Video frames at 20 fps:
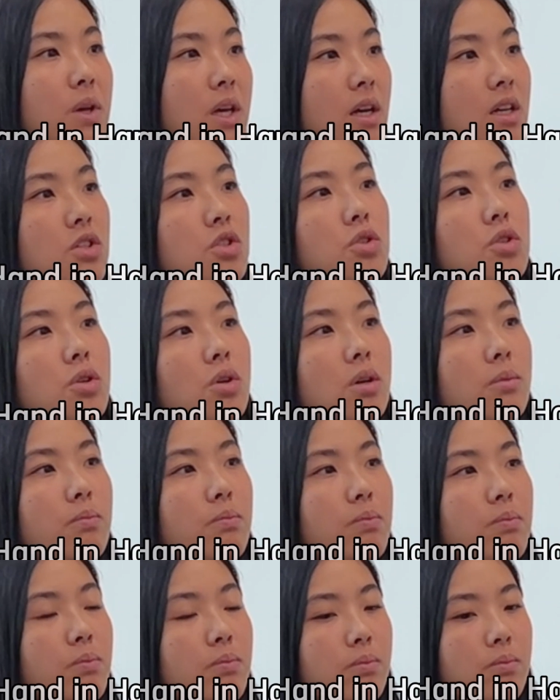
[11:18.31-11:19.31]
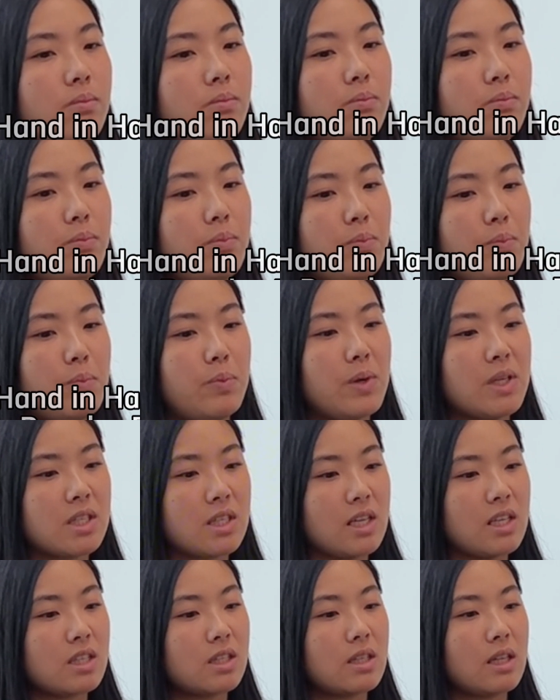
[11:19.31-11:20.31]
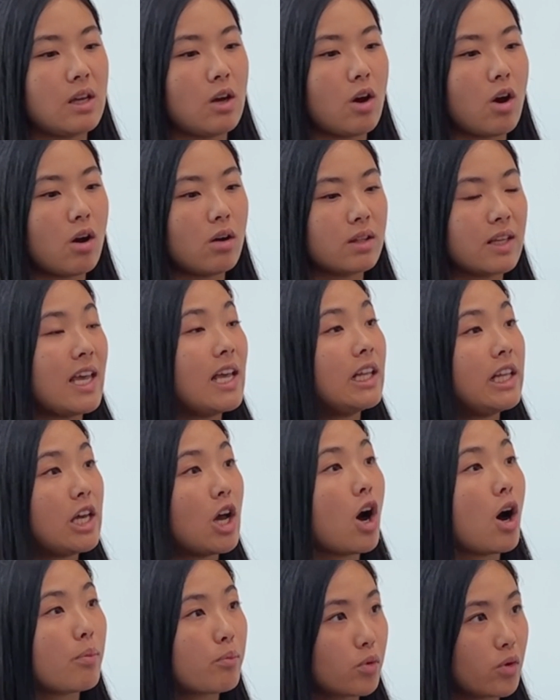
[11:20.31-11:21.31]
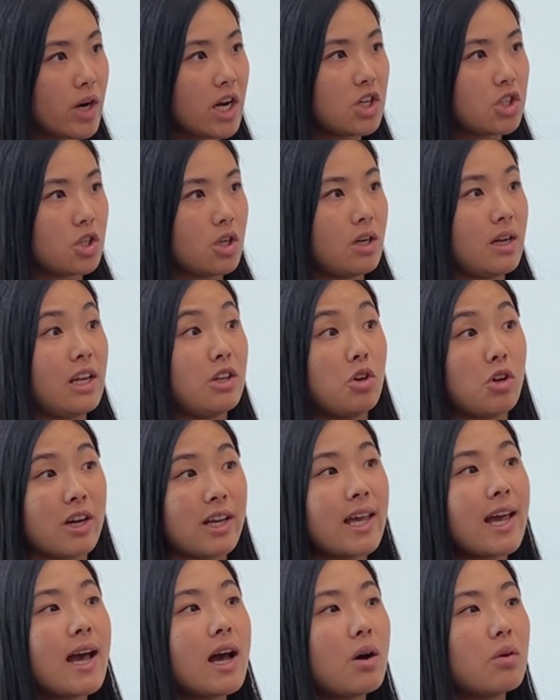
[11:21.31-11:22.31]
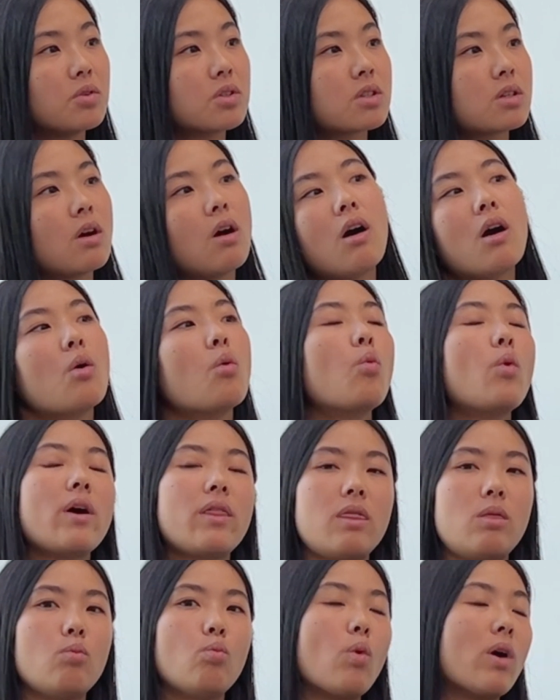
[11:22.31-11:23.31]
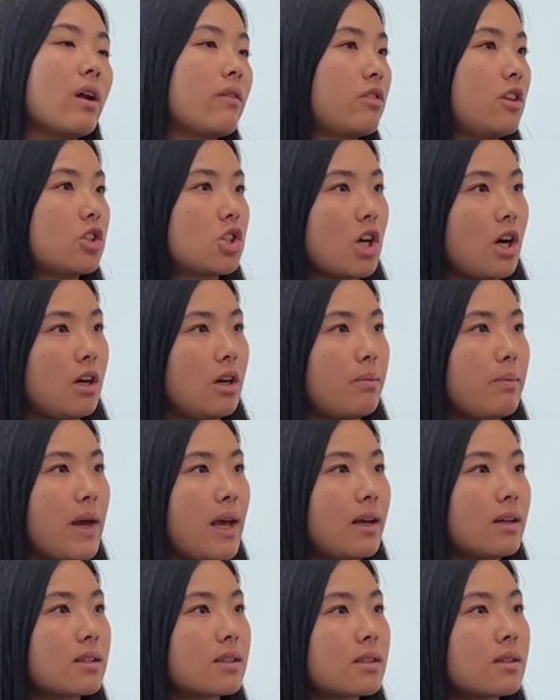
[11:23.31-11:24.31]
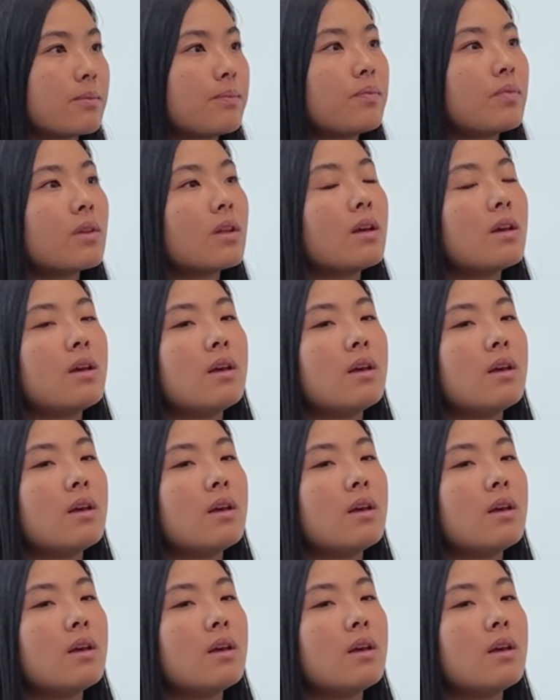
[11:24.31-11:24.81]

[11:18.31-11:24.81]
Because your business daily operation and your accounts are with one of the charter banks. Mm.